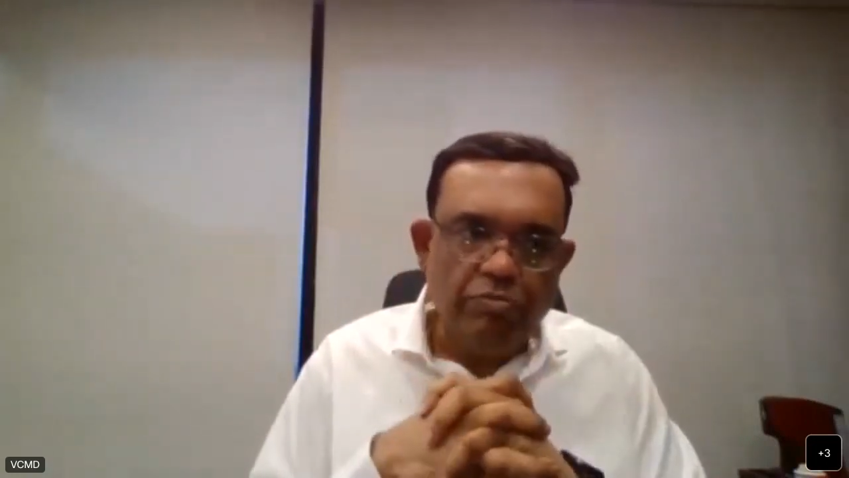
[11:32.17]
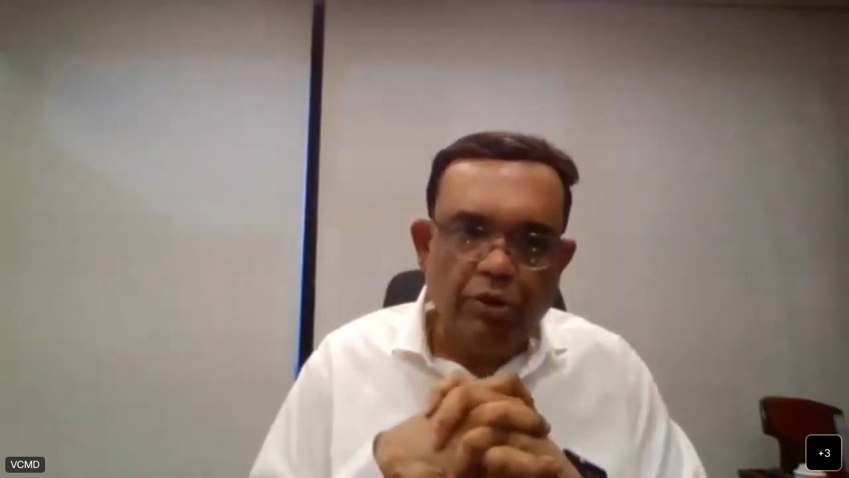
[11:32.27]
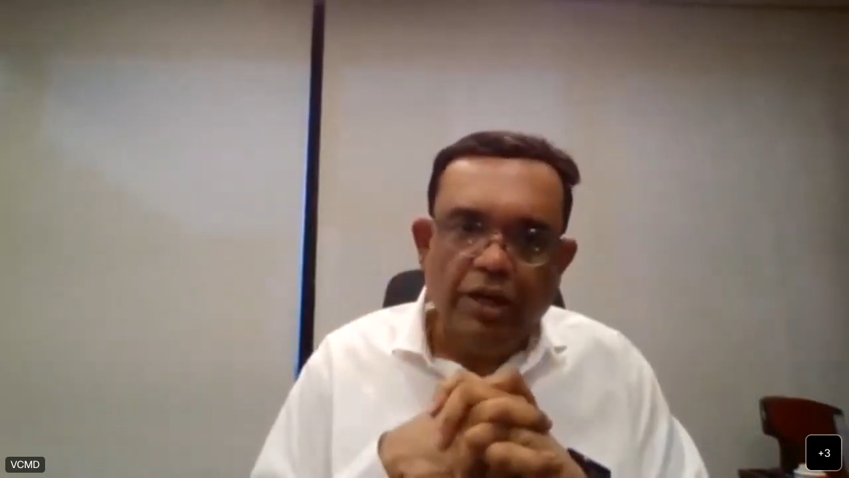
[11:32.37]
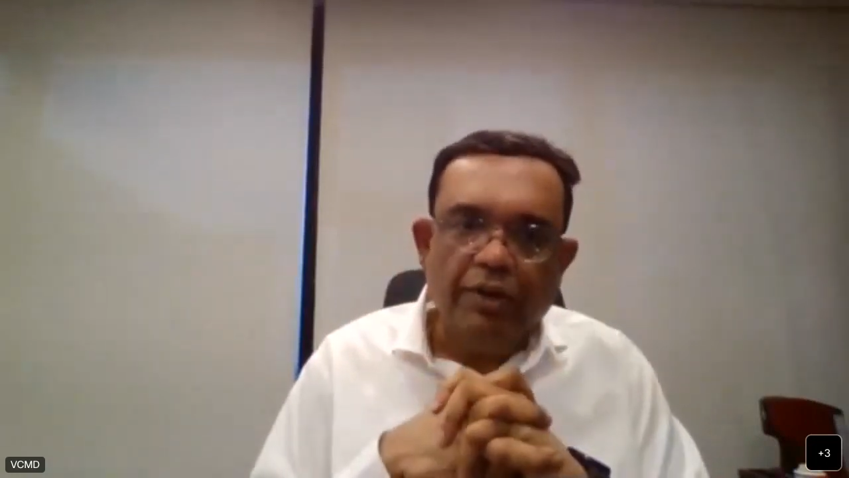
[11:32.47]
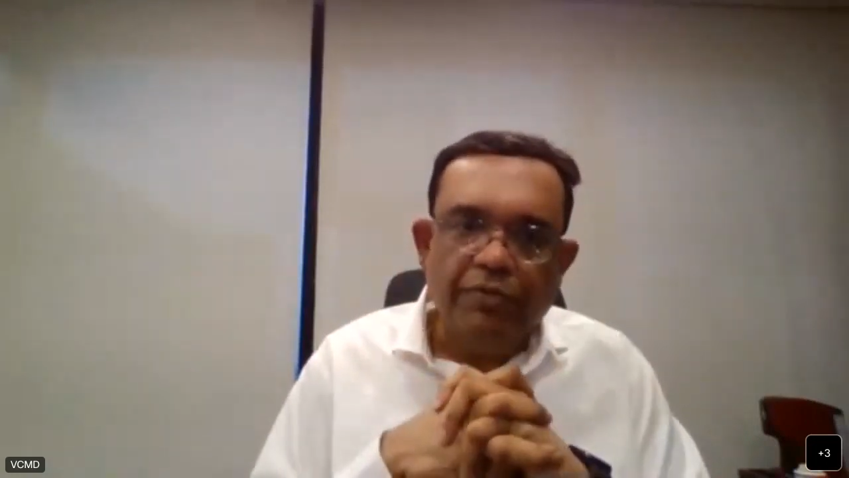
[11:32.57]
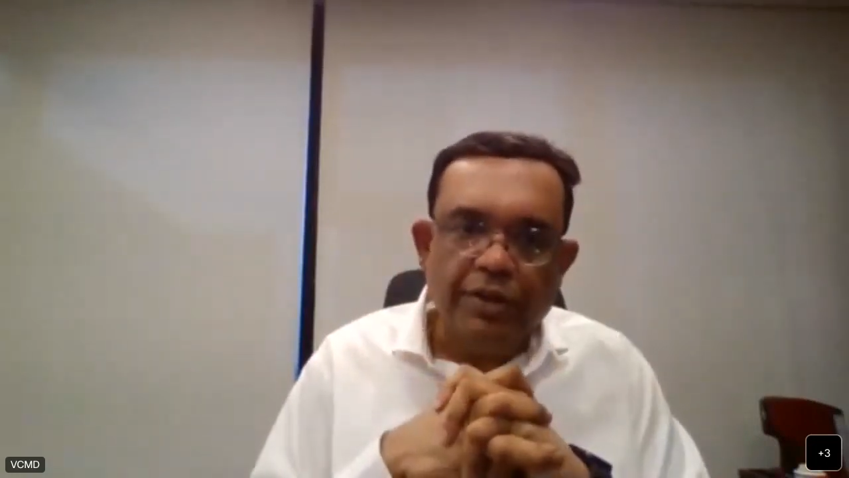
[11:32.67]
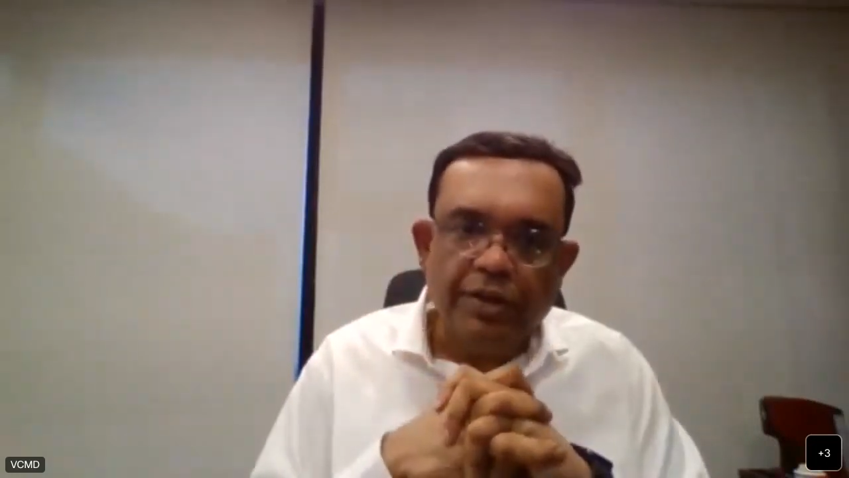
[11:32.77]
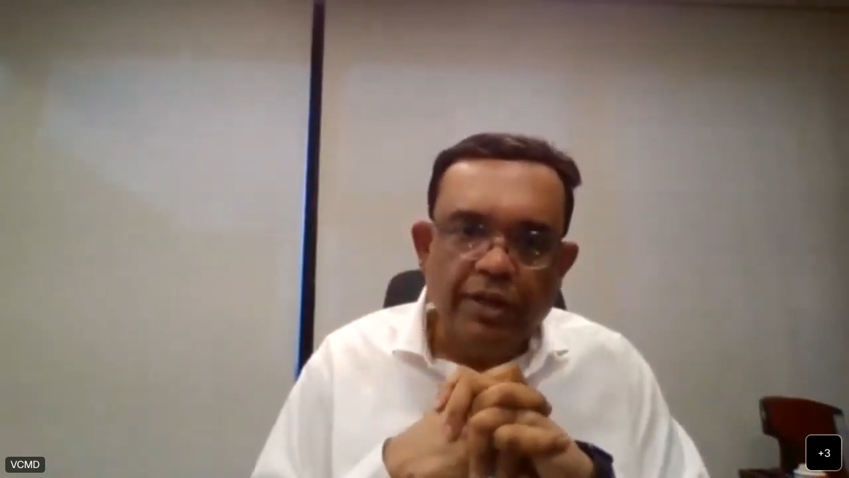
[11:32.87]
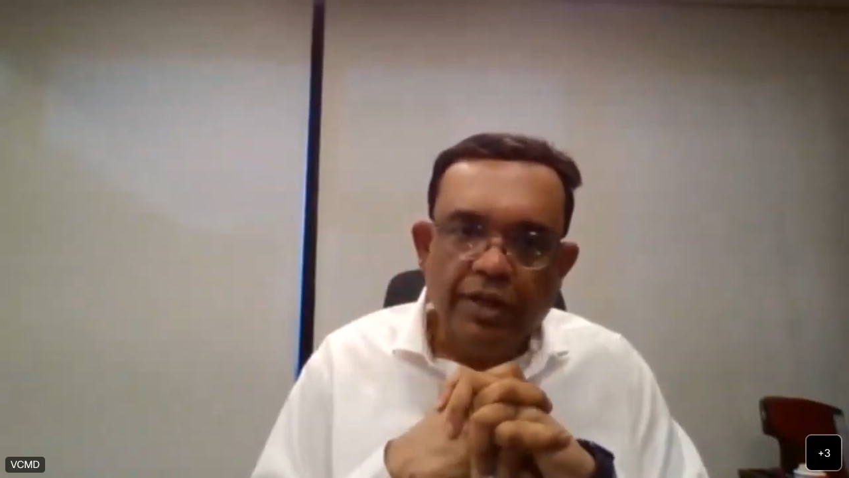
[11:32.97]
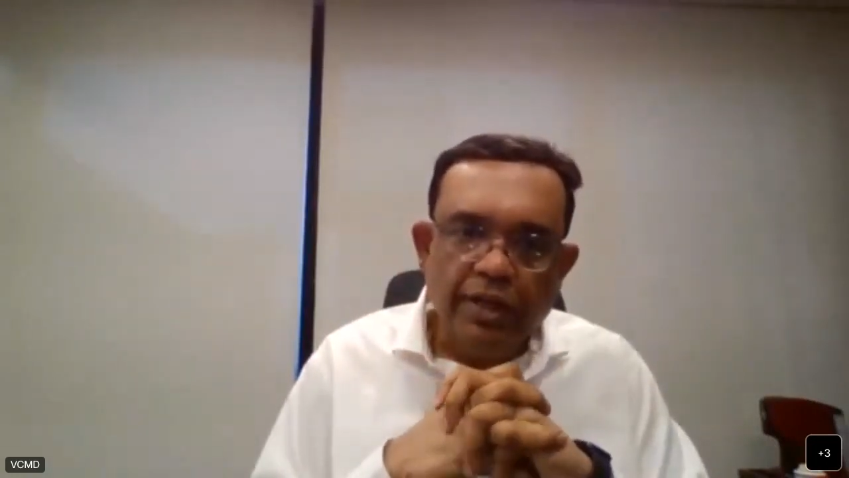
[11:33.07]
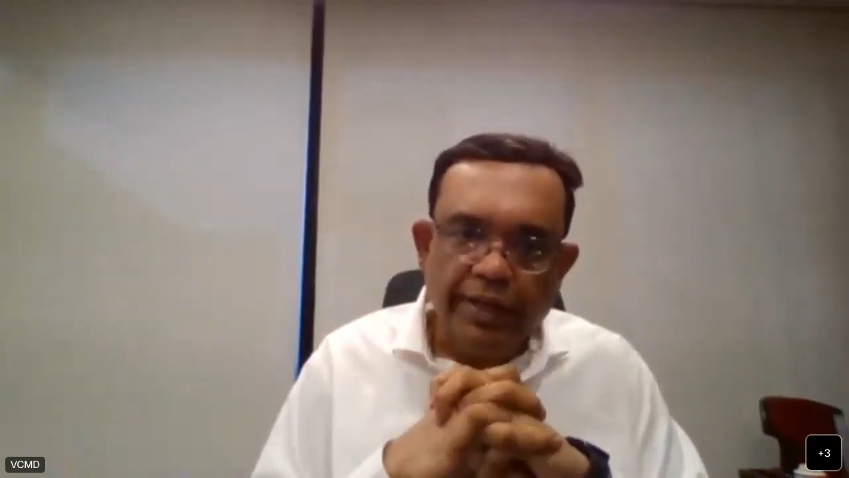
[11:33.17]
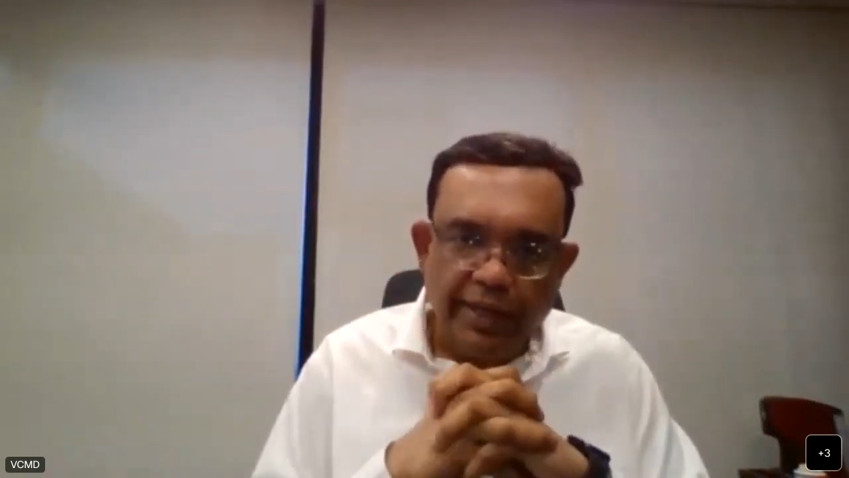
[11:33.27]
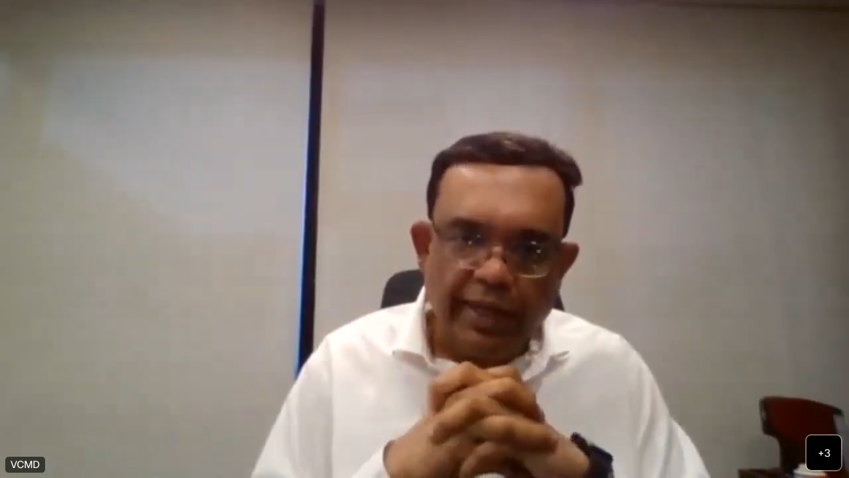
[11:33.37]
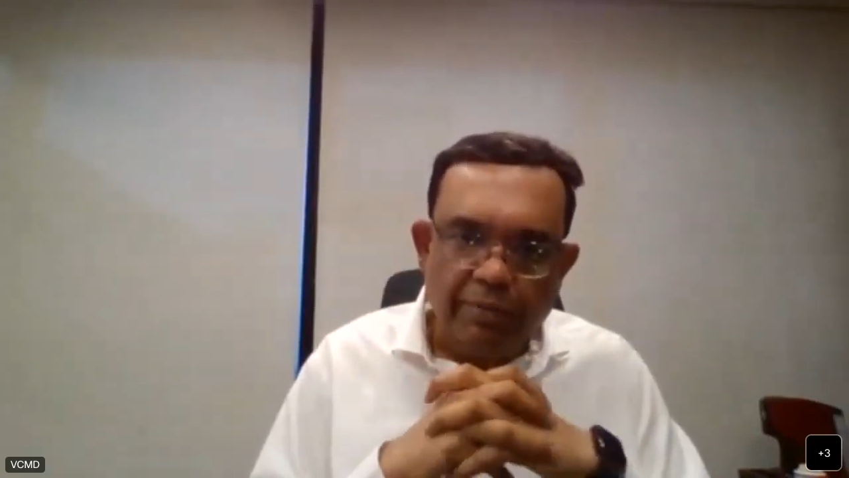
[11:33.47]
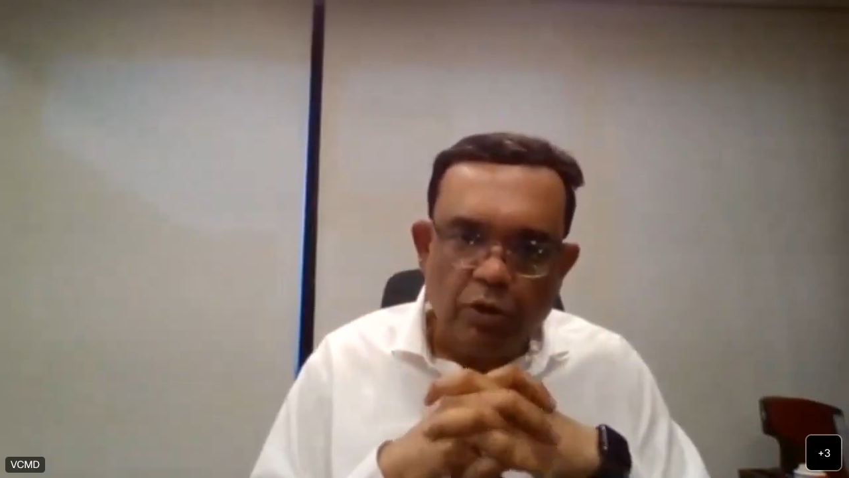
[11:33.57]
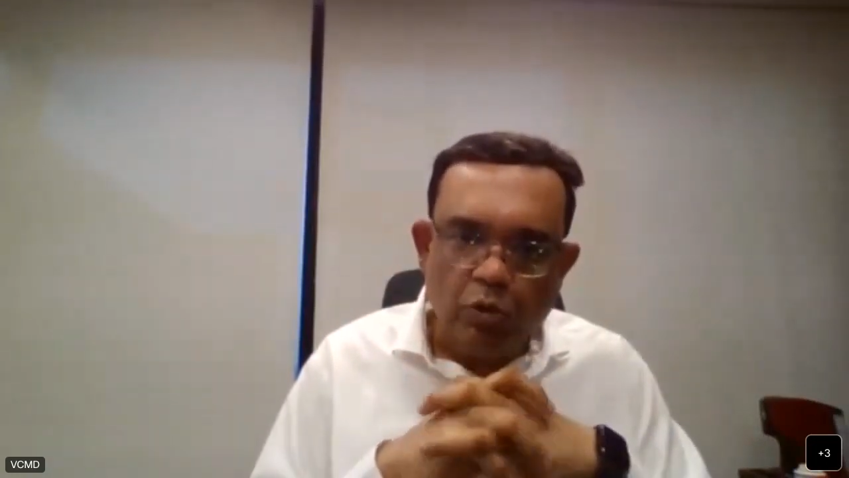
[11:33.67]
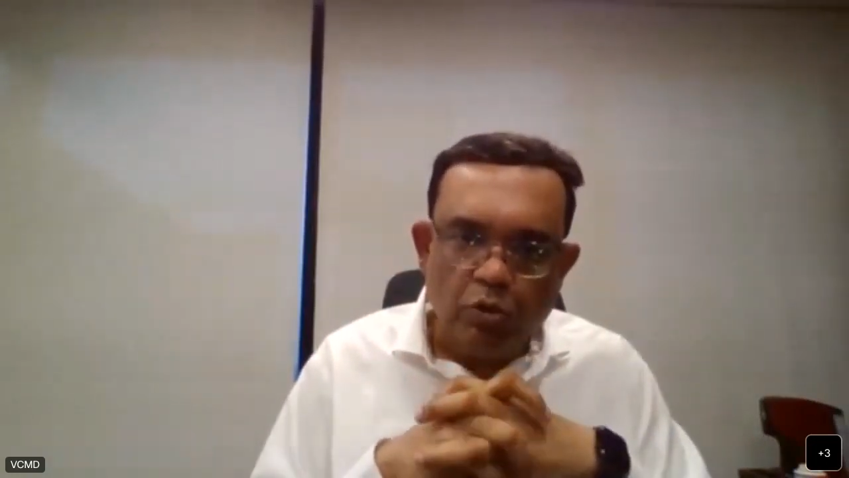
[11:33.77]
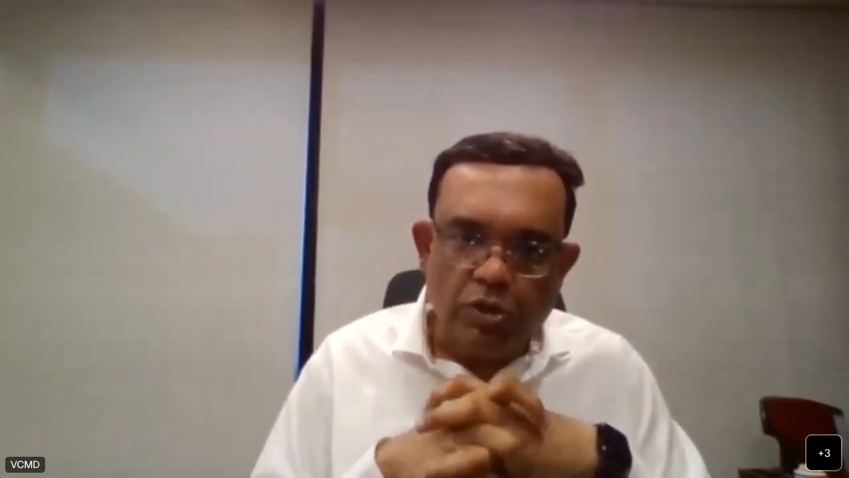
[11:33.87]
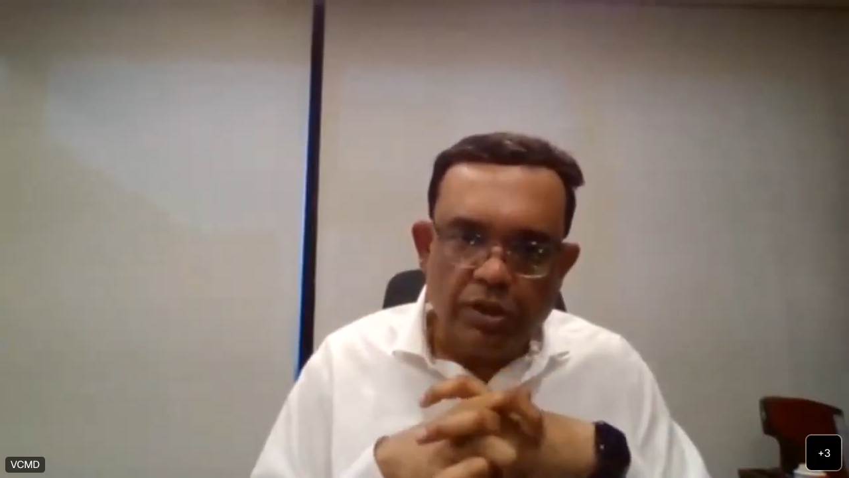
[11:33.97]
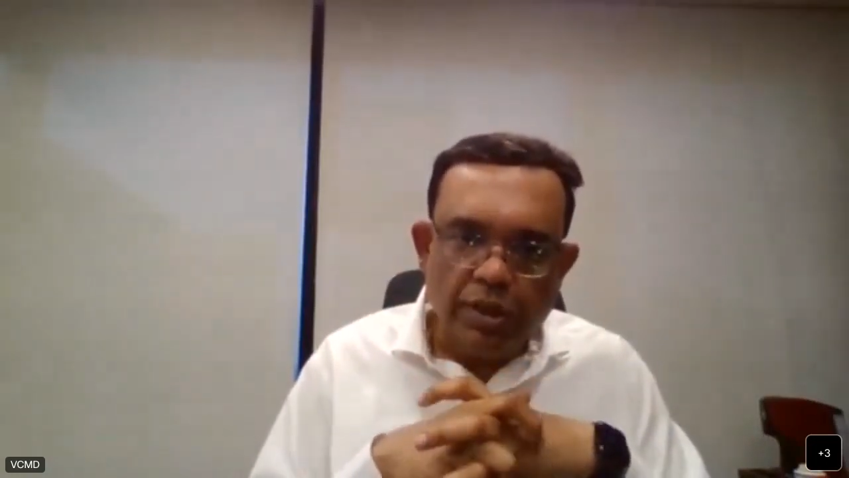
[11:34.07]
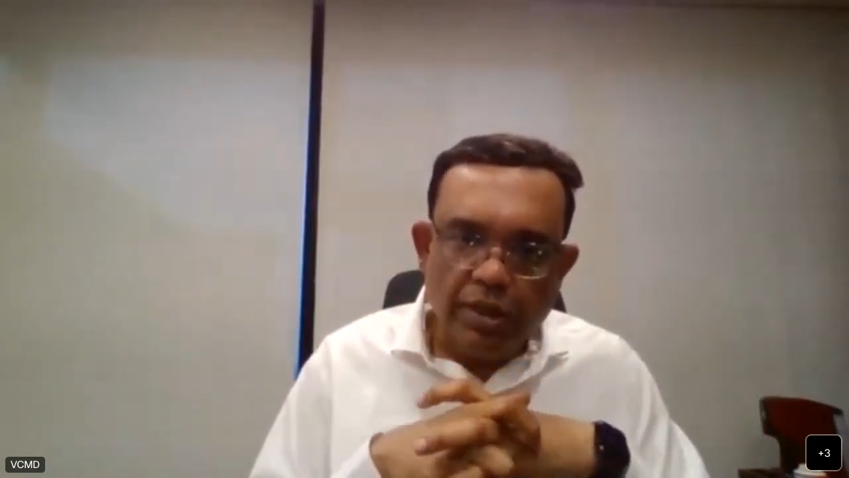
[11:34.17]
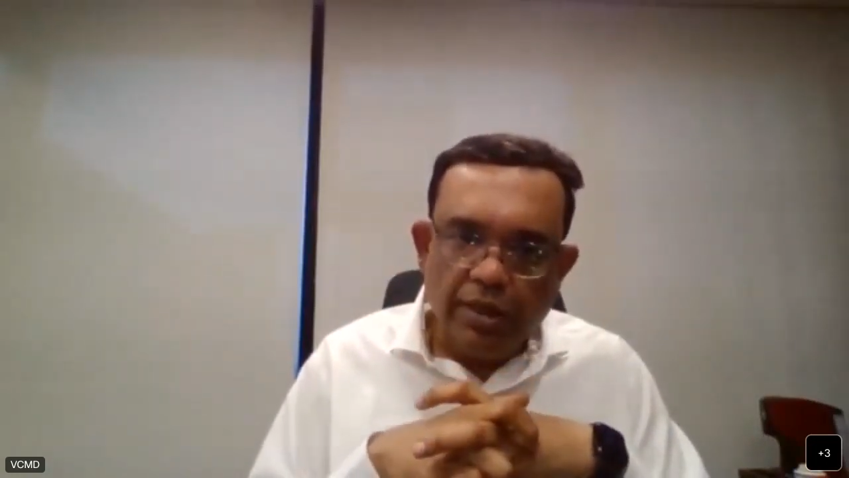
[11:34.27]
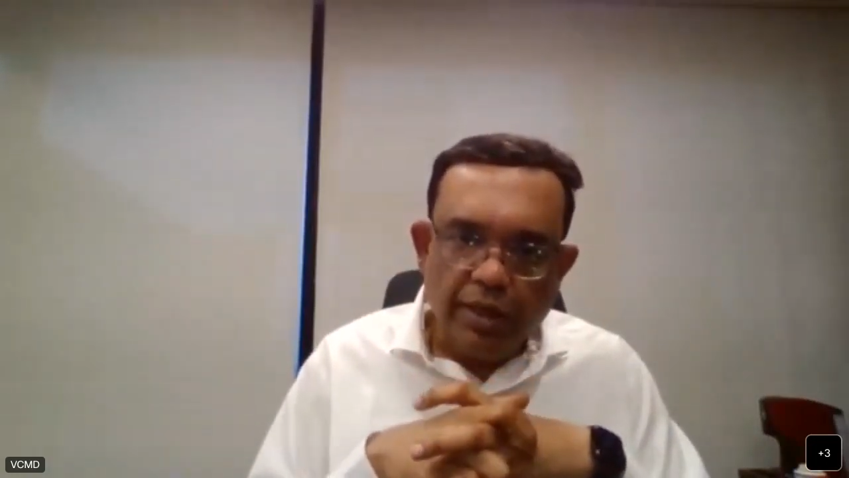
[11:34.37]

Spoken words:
300 EMUs